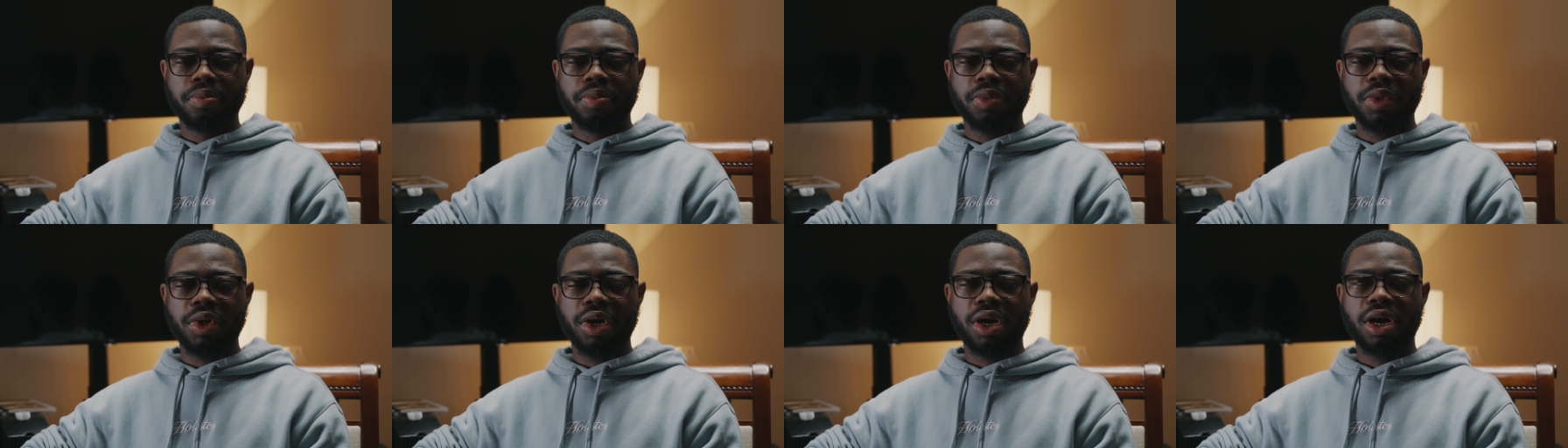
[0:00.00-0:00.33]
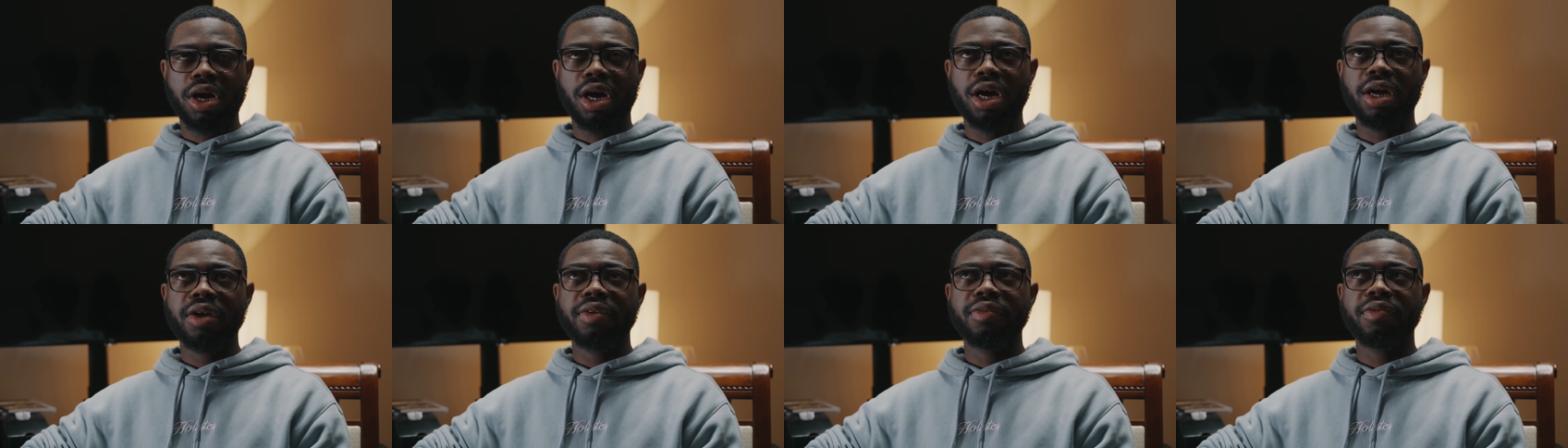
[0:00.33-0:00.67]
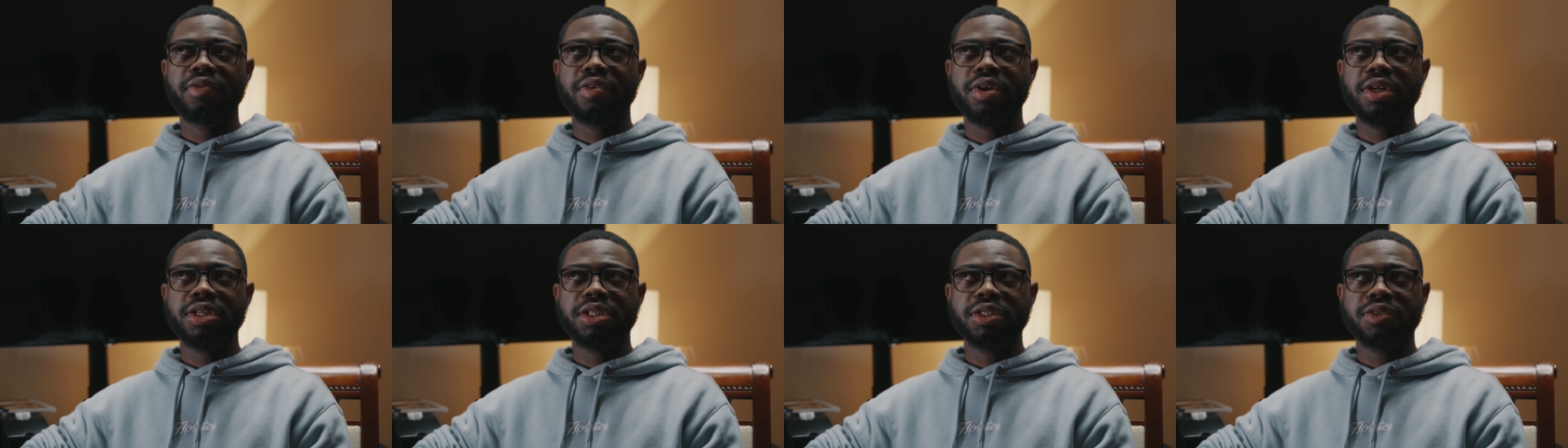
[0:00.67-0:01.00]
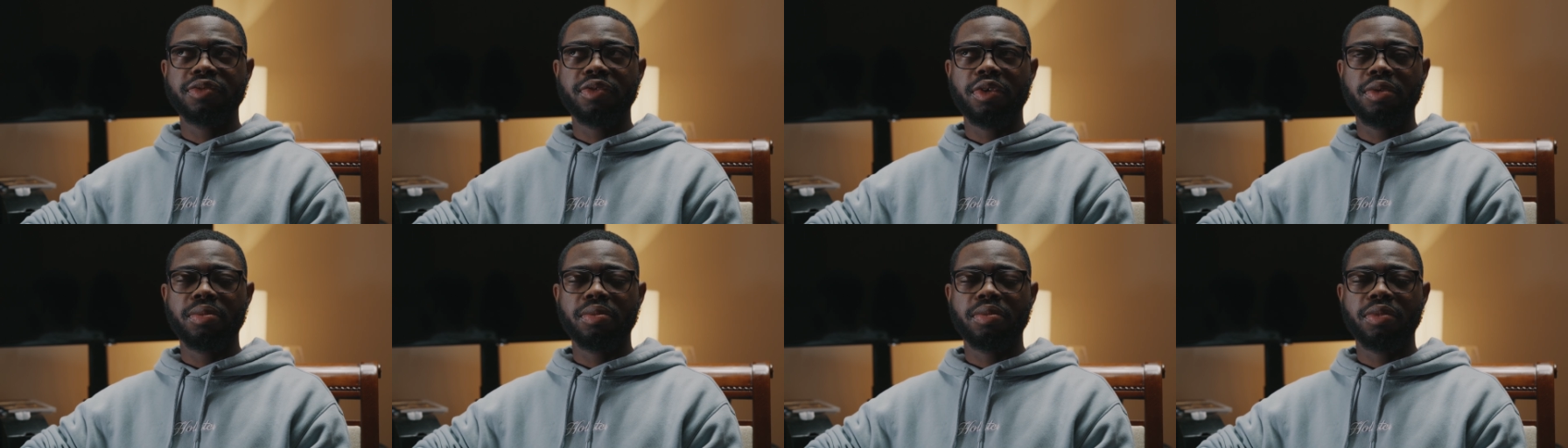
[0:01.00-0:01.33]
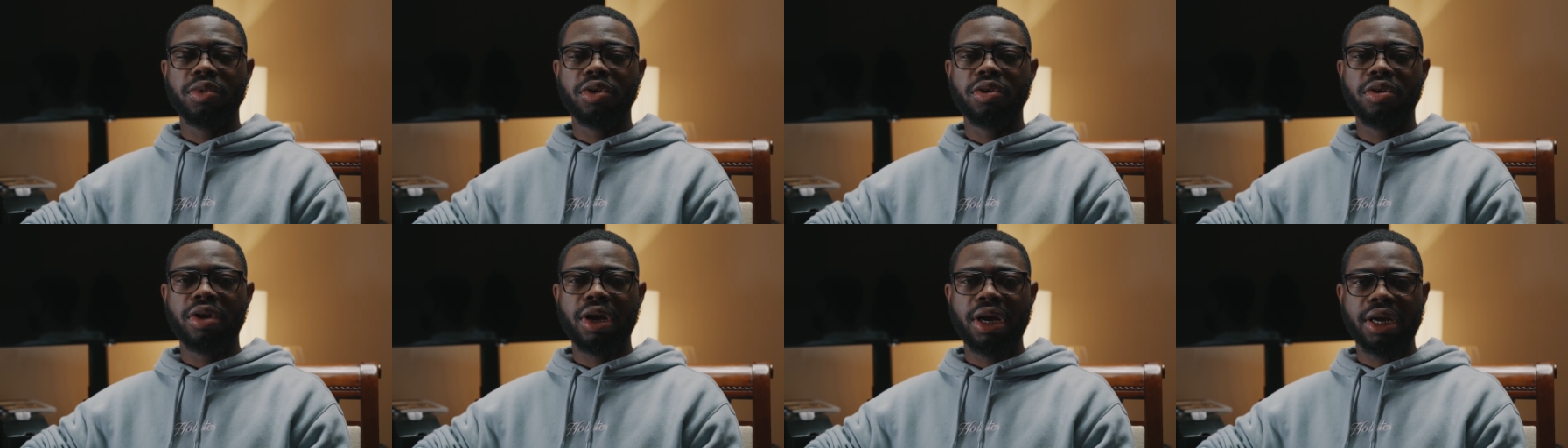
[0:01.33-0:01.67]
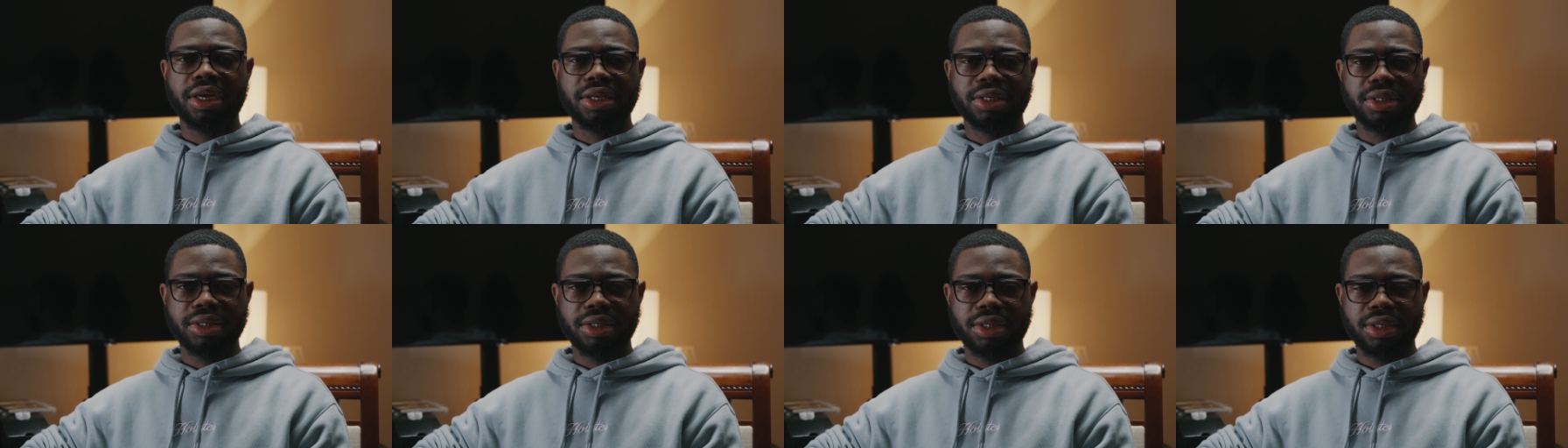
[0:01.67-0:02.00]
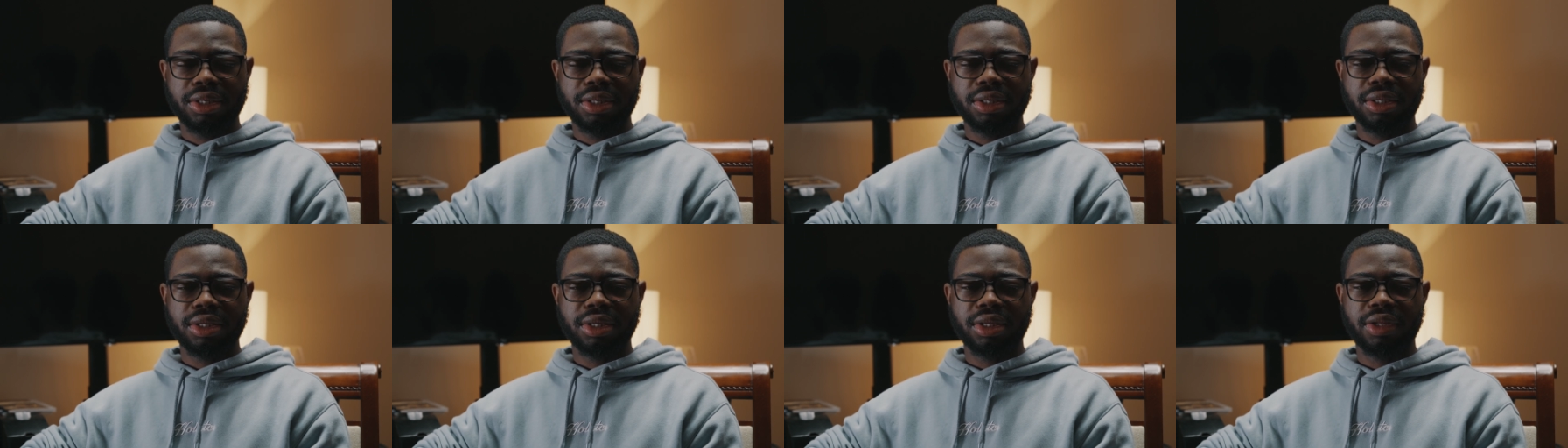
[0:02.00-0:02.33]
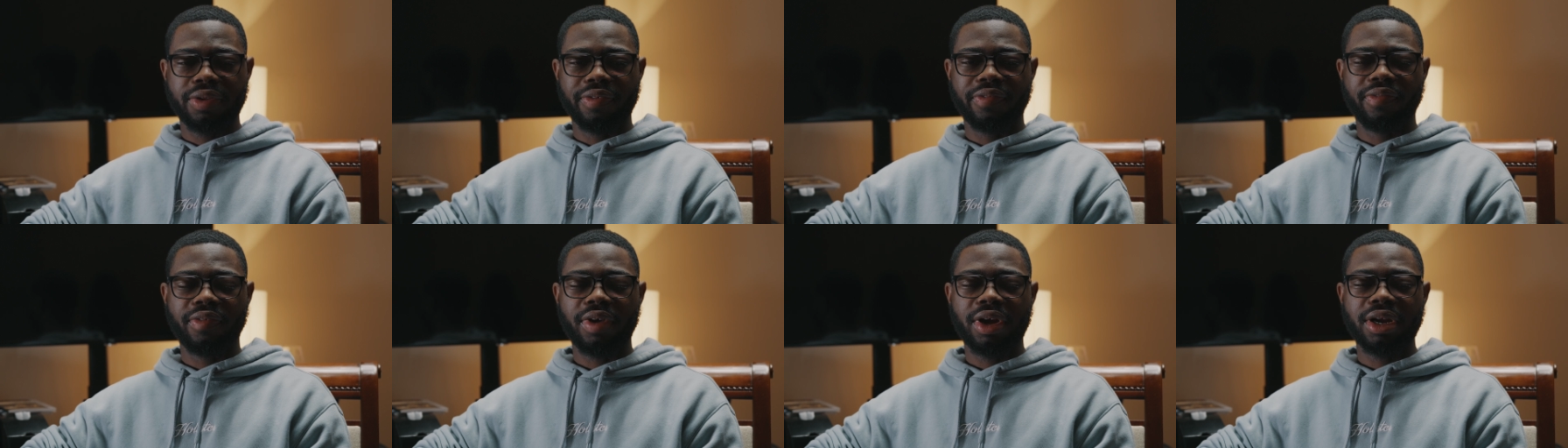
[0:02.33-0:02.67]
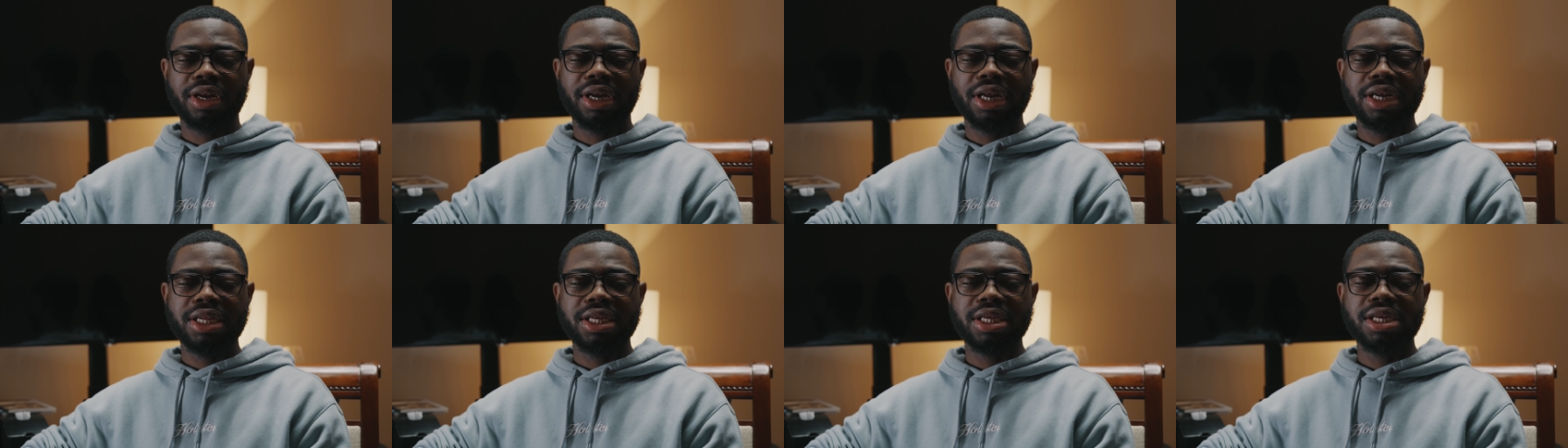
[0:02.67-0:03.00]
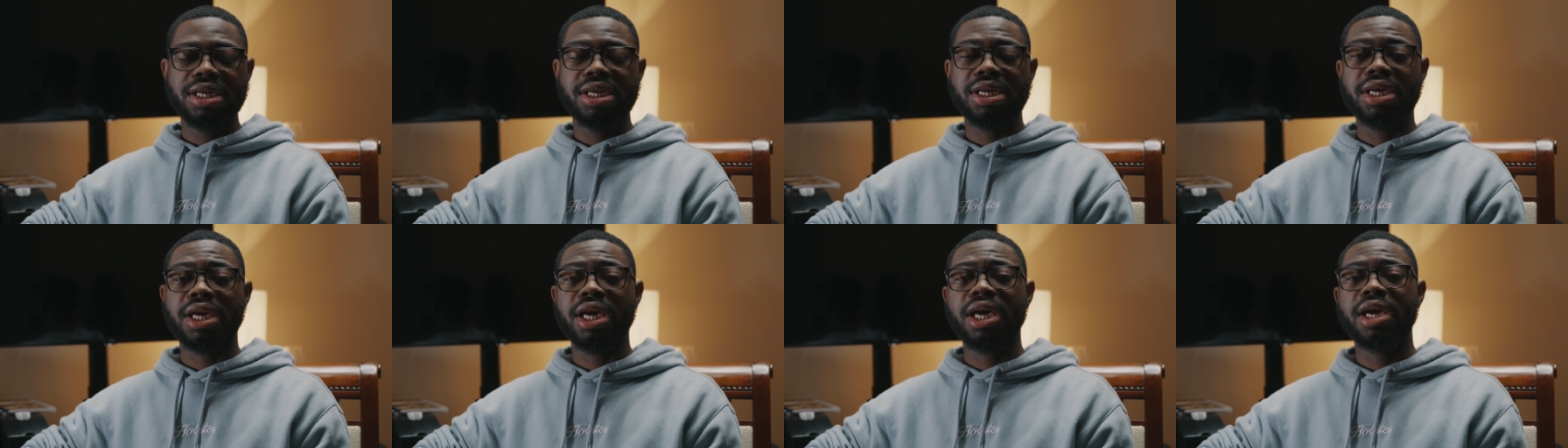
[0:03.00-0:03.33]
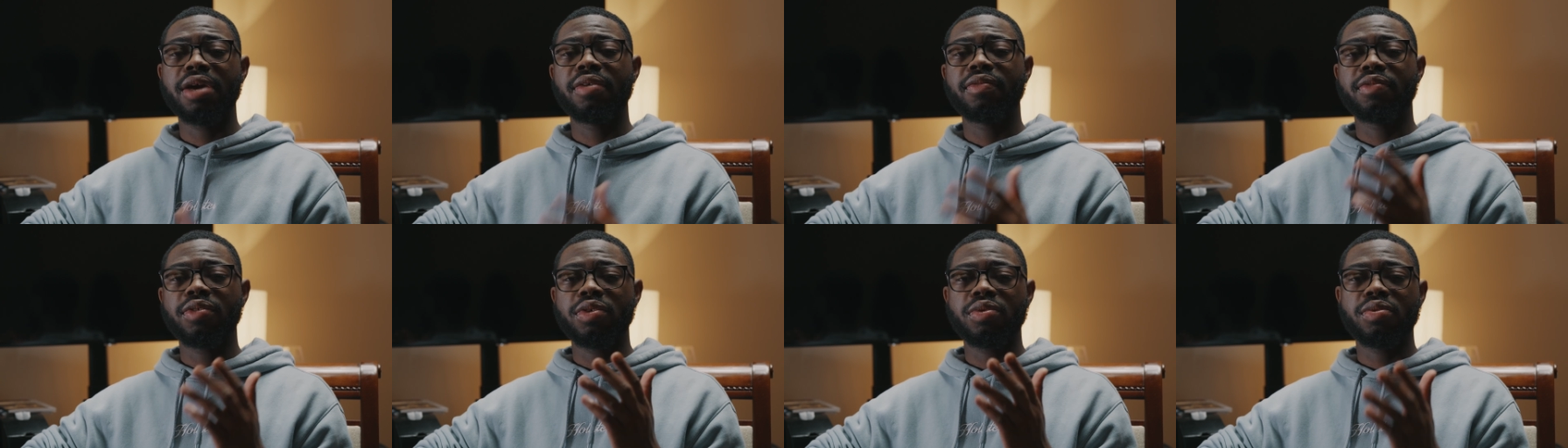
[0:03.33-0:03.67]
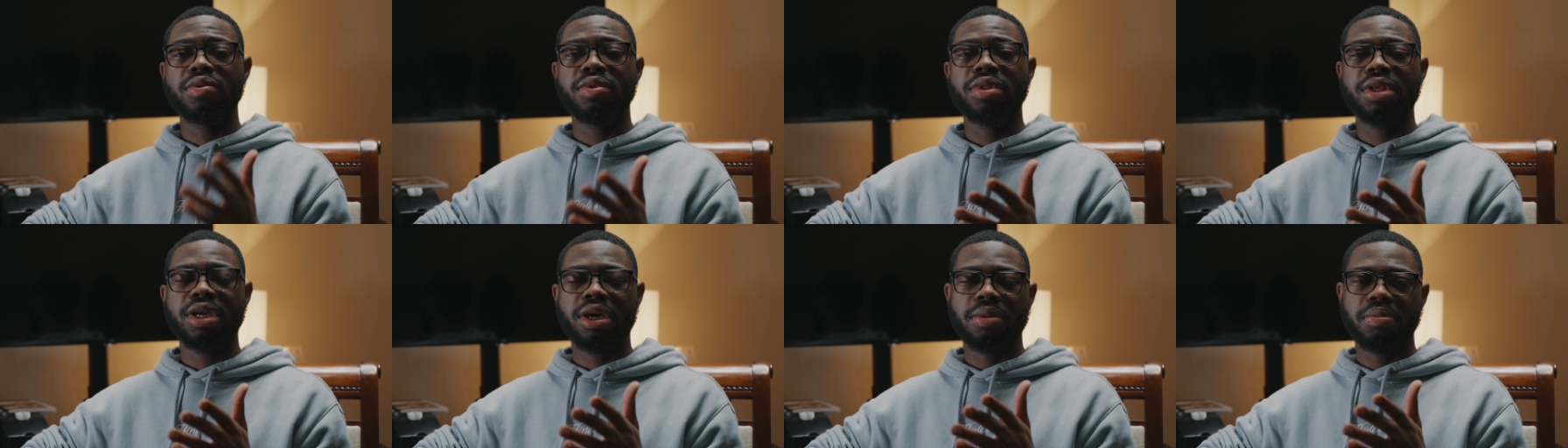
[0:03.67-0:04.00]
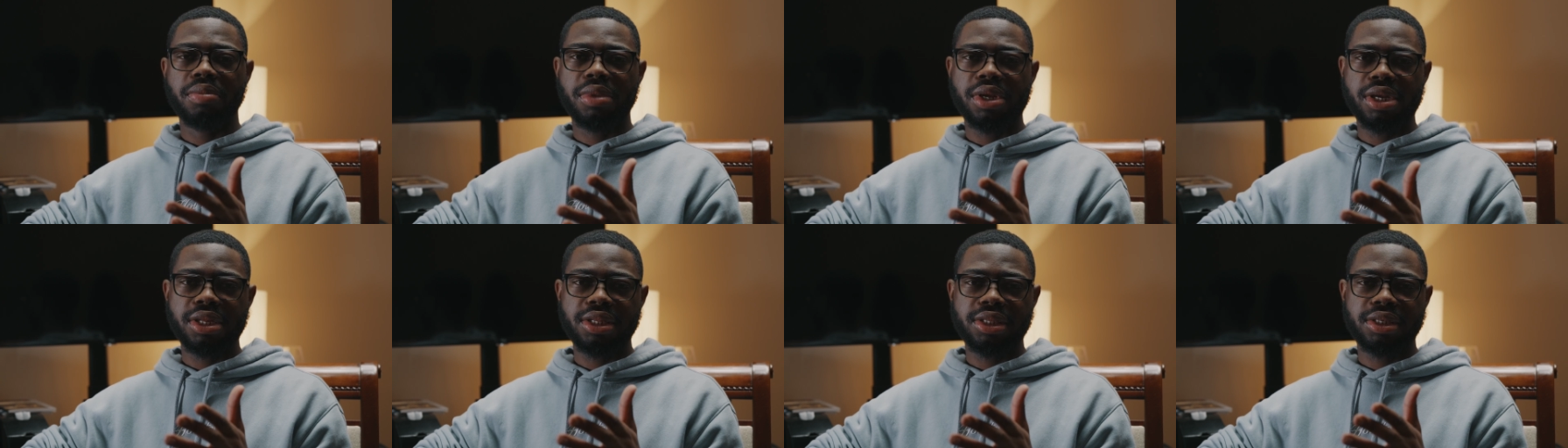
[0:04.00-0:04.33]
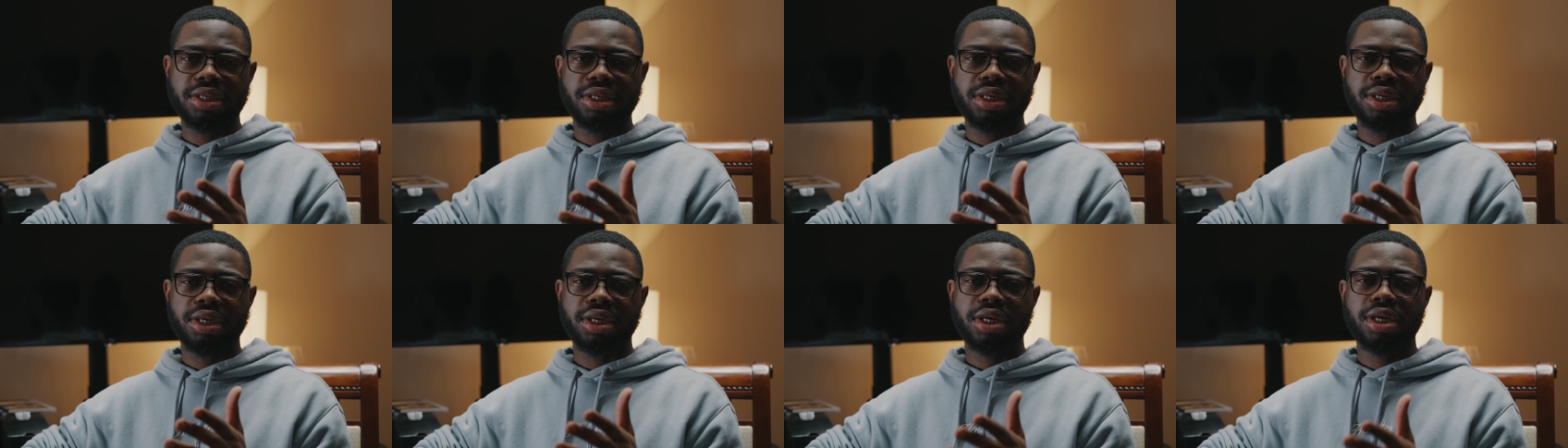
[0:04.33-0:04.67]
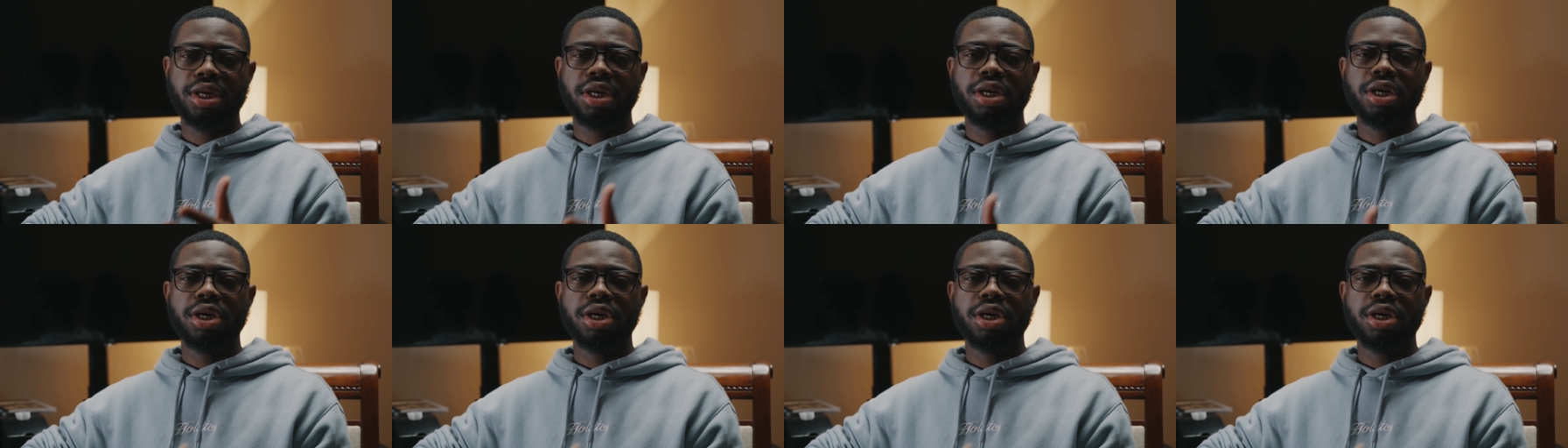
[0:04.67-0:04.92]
the confidence from Christ, the fact that He gave you the ability